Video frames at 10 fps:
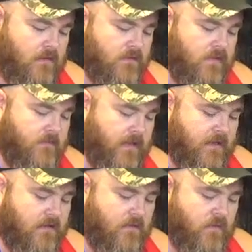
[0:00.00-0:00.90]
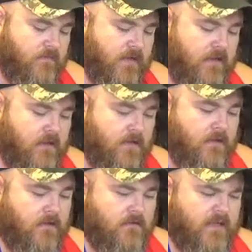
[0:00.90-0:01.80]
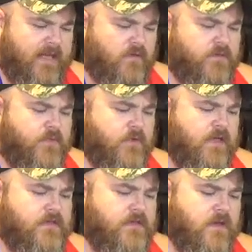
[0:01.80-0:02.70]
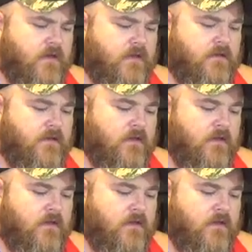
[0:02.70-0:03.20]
get back in there with my ladle spoon, I guess you call it.